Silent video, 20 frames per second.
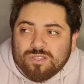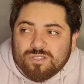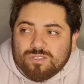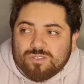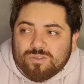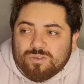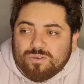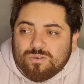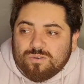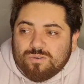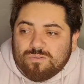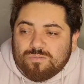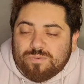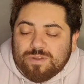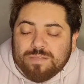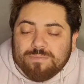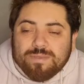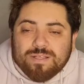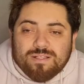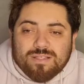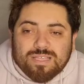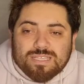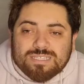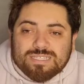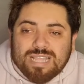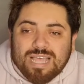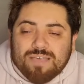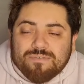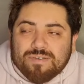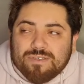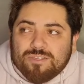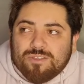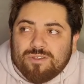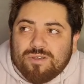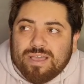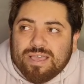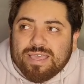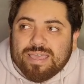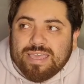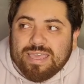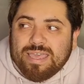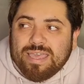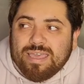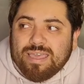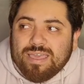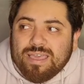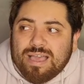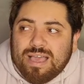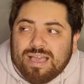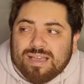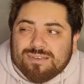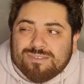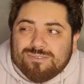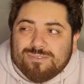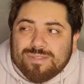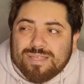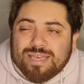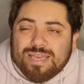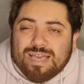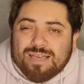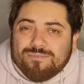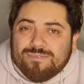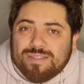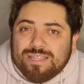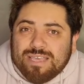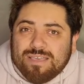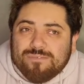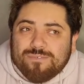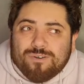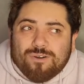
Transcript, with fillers: to rebuild his life and you know he actually have lived